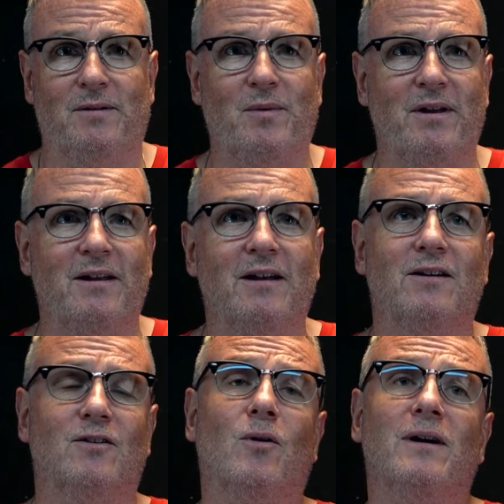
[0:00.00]
be
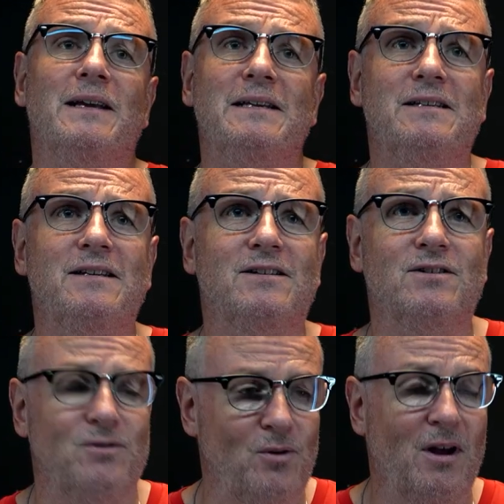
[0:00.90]
quite easy
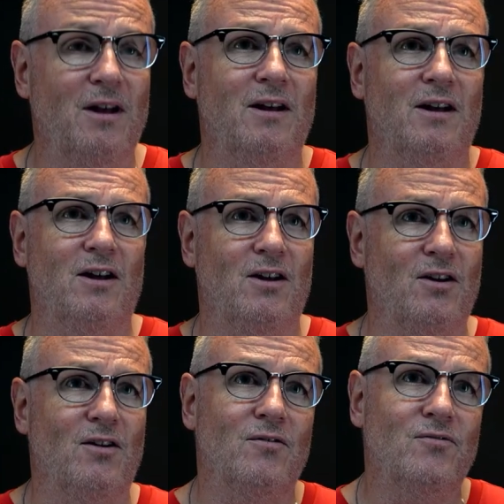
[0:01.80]
to
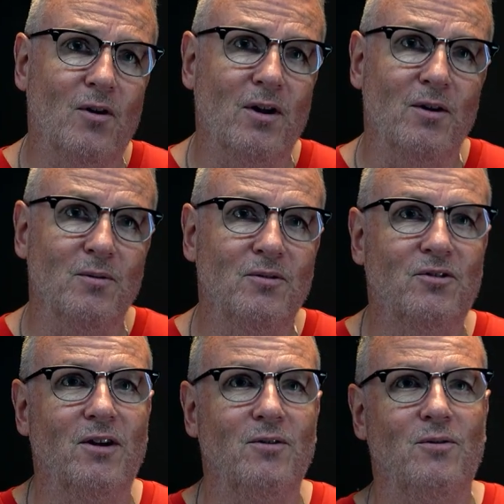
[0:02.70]
follow.
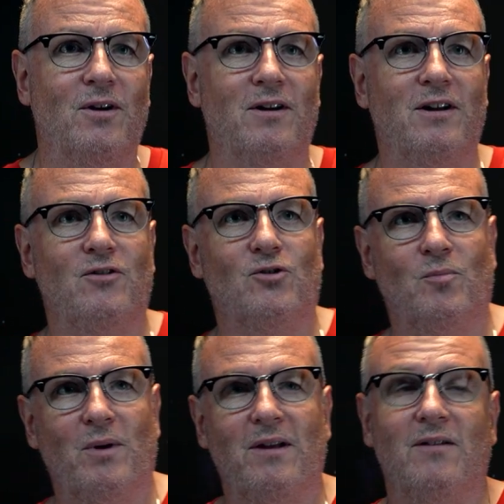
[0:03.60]
So it should
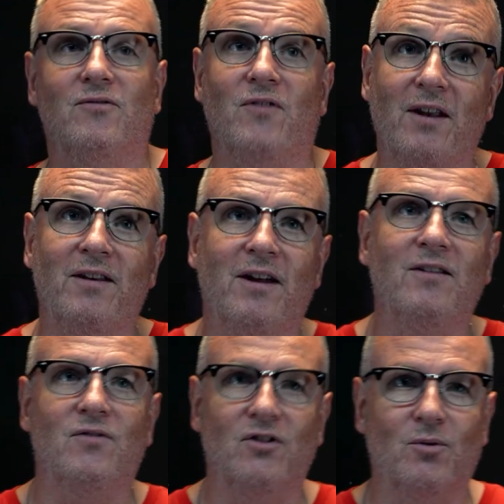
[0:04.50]
be fun
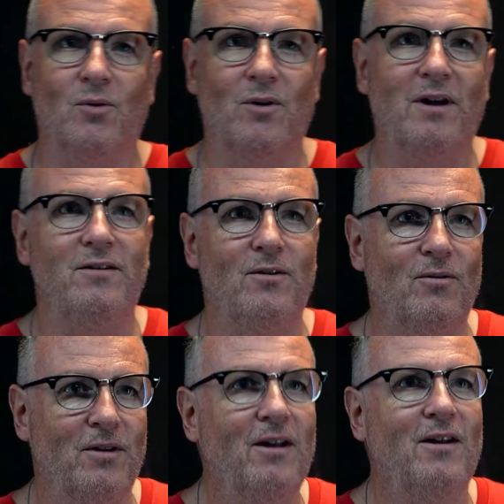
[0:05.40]
and visual and
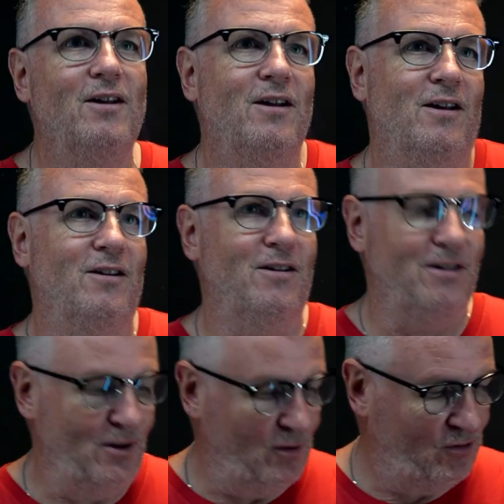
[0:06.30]
not
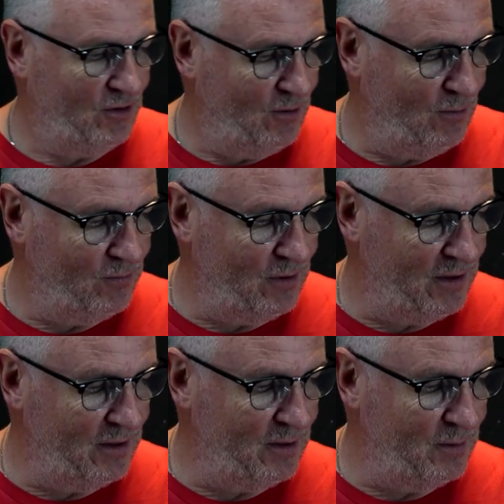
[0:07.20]
lots of
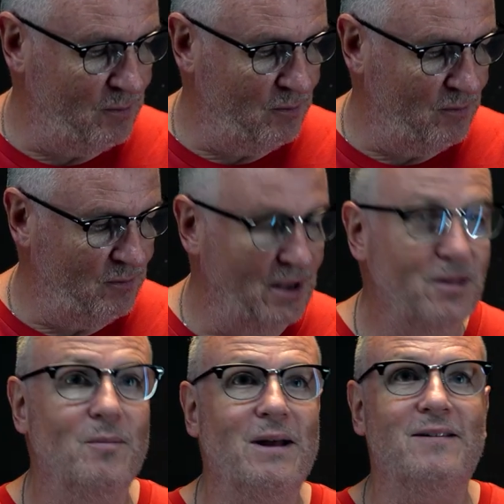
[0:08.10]

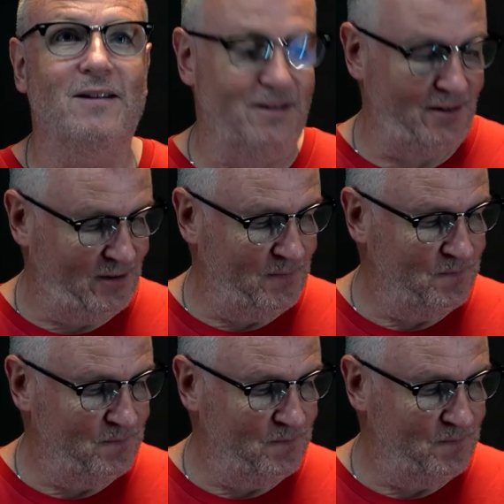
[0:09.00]
mathematics.